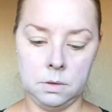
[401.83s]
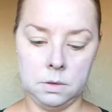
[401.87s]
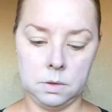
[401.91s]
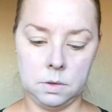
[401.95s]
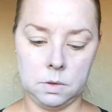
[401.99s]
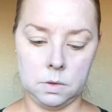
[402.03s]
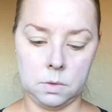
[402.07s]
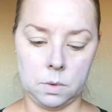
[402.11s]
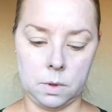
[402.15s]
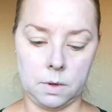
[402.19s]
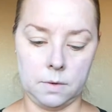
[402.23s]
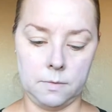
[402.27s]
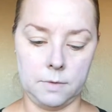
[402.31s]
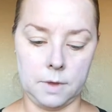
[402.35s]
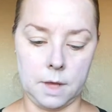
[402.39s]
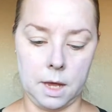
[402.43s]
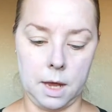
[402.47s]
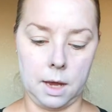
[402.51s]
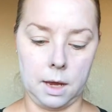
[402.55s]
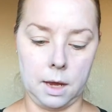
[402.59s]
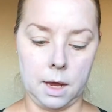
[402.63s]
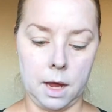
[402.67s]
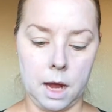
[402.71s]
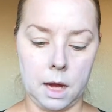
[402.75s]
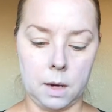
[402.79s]
sort of
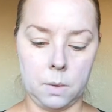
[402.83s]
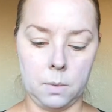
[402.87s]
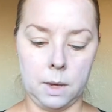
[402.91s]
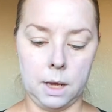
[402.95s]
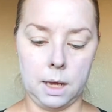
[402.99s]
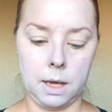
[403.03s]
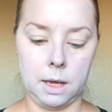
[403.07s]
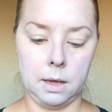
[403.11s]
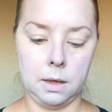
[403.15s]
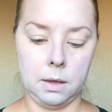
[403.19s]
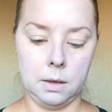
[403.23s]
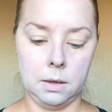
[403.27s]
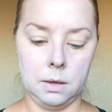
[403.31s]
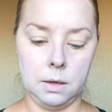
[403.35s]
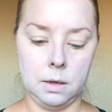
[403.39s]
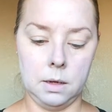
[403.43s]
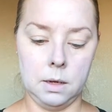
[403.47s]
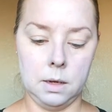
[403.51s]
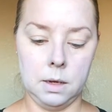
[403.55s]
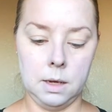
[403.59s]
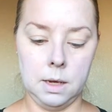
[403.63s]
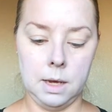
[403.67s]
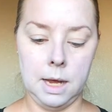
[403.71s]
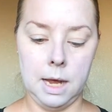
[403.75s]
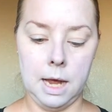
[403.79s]
thing. How do we
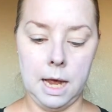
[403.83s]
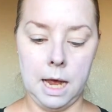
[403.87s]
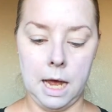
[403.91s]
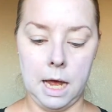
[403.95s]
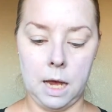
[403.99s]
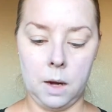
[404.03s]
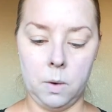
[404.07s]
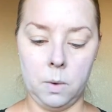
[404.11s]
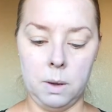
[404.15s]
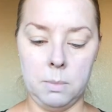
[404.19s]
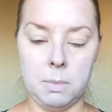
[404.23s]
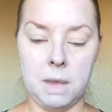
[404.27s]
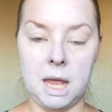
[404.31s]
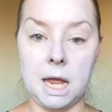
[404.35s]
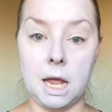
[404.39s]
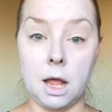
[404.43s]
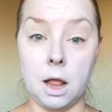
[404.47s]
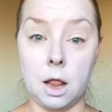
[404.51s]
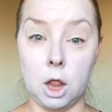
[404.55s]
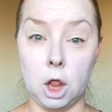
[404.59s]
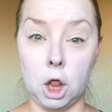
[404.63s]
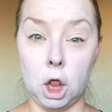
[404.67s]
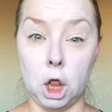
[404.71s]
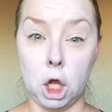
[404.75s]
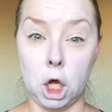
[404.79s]
make it
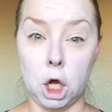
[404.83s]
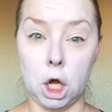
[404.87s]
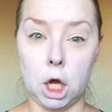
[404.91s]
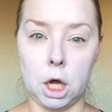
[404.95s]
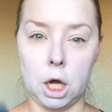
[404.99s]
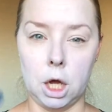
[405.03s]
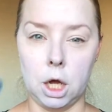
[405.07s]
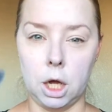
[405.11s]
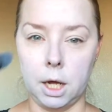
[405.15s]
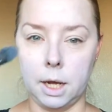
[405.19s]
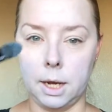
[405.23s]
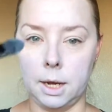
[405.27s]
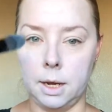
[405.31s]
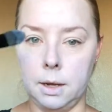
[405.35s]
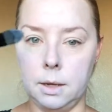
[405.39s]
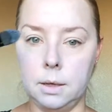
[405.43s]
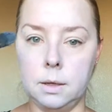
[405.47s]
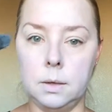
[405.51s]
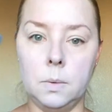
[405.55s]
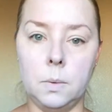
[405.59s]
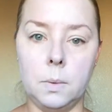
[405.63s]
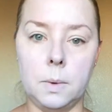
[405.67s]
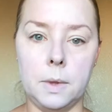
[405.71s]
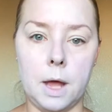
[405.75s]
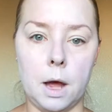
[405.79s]
look good
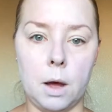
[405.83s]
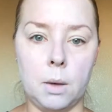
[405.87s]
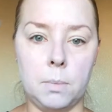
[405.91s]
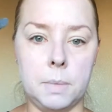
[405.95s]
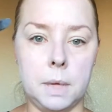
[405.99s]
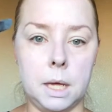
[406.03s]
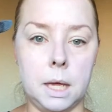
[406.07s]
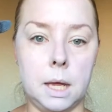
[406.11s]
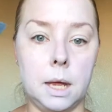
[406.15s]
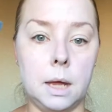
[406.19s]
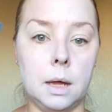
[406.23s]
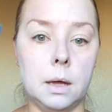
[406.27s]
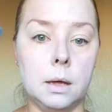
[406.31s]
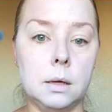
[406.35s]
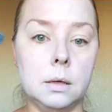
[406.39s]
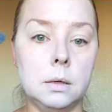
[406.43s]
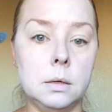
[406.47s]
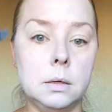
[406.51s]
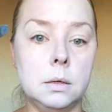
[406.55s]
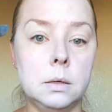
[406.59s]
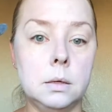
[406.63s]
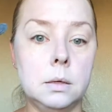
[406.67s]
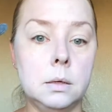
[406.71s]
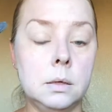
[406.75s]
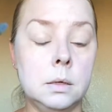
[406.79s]
without being
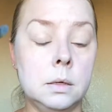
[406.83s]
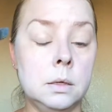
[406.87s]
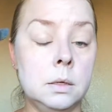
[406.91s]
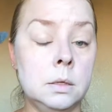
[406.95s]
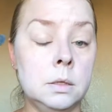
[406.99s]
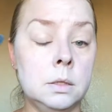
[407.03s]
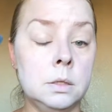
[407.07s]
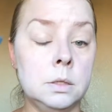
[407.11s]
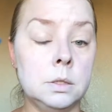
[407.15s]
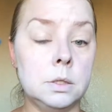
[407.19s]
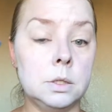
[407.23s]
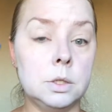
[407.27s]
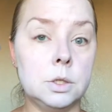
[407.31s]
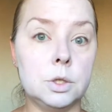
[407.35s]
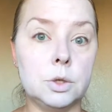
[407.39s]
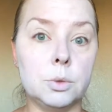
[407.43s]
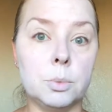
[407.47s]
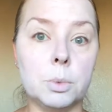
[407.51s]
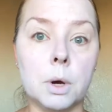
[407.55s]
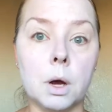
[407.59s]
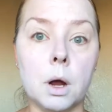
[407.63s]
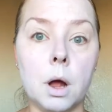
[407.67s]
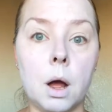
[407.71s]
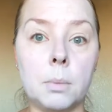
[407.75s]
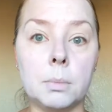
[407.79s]

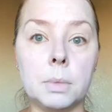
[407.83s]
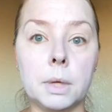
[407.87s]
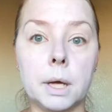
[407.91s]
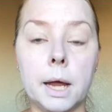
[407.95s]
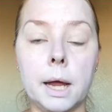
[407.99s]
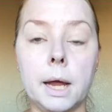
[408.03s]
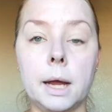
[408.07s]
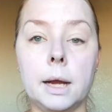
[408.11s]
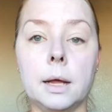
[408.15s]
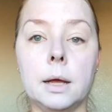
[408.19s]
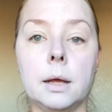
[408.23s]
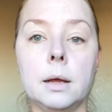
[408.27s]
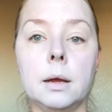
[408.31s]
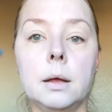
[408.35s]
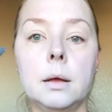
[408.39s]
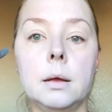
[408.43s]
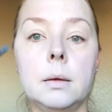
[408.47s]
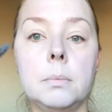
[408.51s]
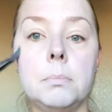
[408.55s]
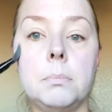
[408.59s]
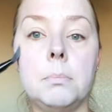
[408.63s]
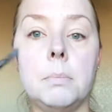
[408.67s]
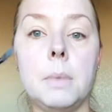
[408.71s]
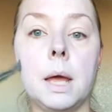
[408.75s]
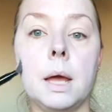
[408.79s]
super complicated
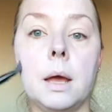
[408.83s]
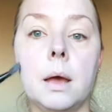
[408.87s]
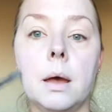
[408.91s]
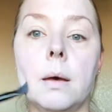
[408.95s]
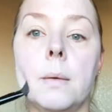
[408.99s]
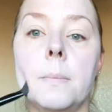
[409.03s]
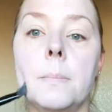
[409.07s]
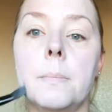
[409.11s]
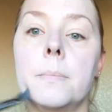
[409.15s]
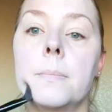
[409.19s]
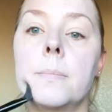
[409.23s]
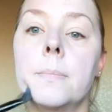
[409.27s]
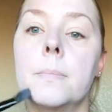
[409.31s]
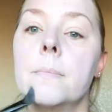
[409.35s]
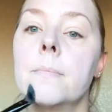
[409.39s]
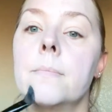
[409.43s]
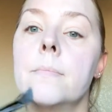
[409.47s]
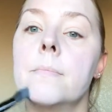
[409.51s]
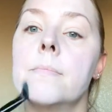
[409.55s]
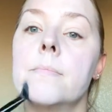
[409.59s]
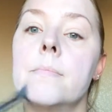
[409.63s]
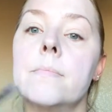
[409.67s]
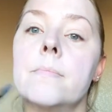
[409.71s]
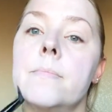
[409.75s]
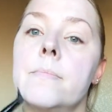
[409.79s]
makeup?
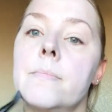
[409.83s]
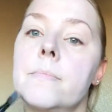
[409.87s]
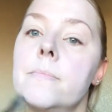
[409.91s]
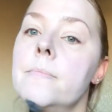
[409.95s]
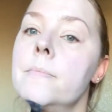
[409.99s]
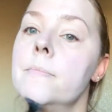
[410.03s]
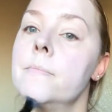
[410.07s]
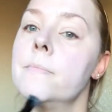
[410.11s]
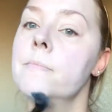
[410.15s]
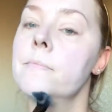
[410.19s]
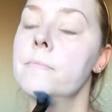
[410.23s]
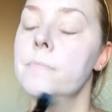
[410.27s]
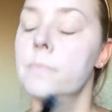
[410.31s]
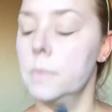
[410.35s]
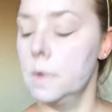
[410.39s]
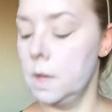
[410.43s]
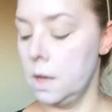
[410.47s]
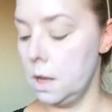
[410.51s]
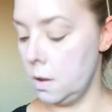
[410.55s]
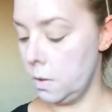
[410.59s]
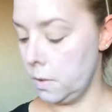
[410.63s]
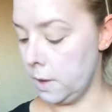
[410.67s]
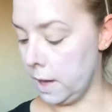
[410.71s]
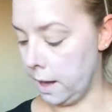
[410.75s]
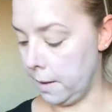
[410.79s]

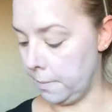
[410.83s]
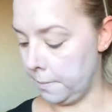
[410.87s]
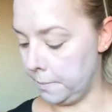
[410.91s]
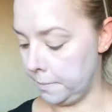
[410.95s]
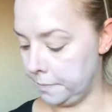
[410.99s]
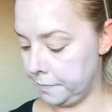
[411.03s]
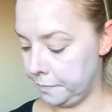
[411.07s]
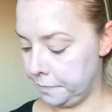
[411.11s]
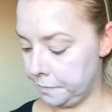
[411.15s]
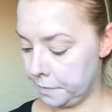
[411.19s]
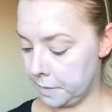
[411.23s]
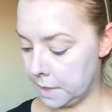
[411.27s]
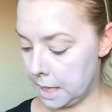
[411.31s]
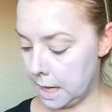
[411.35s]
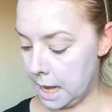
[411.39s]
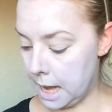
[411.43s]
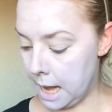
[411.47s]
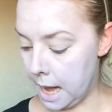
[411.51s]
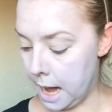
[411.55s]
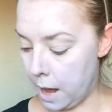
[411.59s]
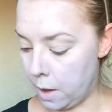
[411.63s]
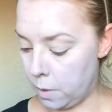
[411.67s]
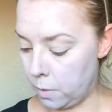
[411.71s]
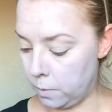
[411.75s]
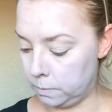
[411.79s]
Okay,
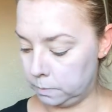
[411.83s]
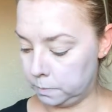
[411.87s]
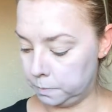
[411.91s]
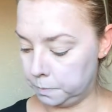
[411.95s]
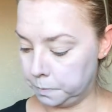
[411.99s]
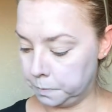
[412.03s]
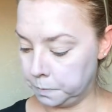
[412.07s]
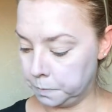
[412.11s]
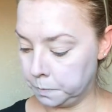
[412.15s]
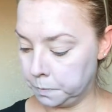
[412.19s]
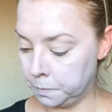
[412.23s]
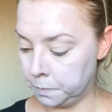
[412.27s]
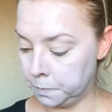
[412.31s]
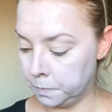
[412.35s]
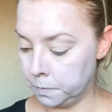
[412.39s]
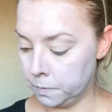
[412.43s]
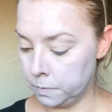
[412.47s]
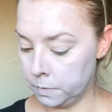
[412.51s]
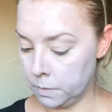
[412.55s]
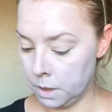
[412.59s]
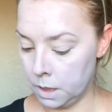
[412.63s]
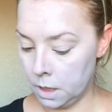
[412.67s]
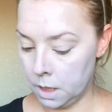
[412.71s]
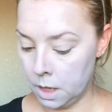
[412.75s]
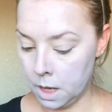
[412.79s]
now
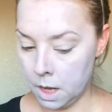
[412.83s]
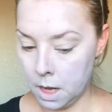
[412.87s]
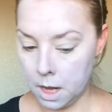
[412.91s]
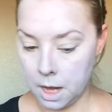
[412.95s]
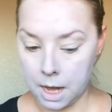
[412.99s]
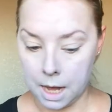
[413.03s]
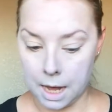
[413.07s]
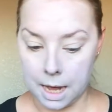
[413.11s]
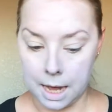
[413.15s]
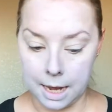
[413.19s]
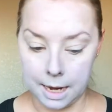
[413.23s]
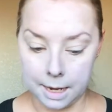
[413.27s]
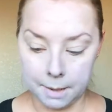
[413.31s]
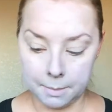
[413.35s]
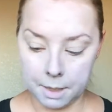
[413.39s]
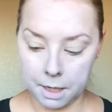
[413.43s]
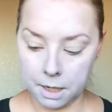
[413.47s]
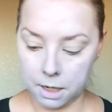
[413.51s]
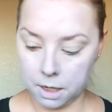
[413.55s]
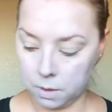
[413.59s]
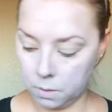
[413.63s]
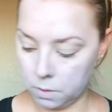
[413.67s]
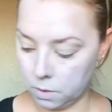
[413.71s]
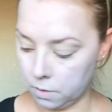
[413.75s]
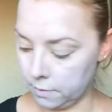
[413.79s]
I'm
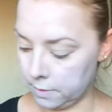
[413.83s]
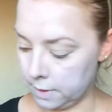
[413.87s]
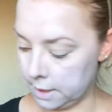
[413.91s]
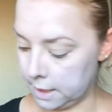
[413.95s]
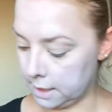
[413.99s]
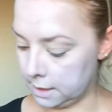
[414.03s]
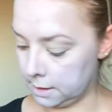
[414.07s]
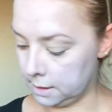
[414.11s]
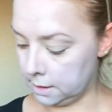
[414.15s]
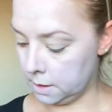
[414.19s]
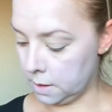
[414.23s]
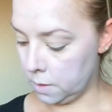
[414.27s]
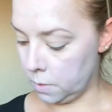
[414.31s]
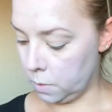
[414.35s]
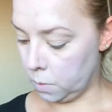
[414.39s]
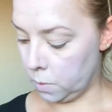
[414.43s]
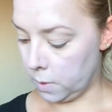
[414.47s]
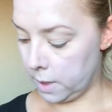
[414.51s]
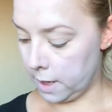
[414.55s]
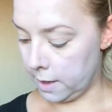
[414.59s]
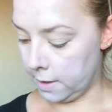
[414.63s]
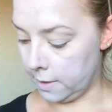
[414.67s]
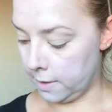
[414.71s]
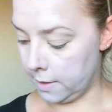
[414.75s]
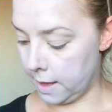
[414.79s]
gonna go over this
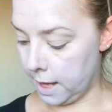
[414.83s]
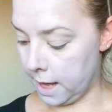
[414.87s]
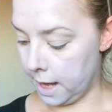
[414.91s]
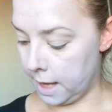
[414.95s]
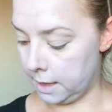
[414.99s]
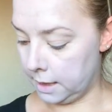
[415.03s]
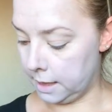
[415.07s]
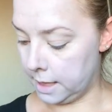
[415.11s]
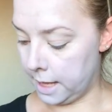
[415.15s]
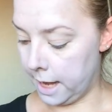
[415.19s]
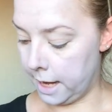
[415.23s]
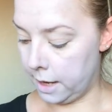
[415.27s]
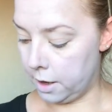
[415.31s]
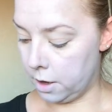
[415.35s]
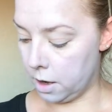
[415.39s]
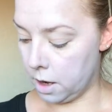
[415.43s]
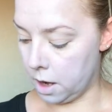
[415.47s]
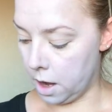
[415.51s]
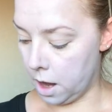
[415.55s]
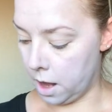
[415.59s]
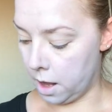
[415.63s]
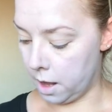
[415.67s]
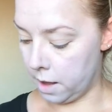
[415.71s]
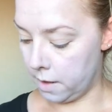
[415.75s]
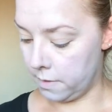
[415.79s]
with a layer
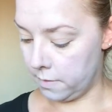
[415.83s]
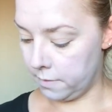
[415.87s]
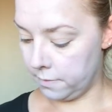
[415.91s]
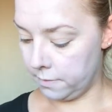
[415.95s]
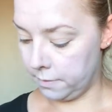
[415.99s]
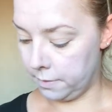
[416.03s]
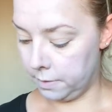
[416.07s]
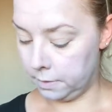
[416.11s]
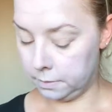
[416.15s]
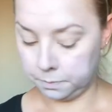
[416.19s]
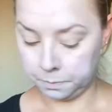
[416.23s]
of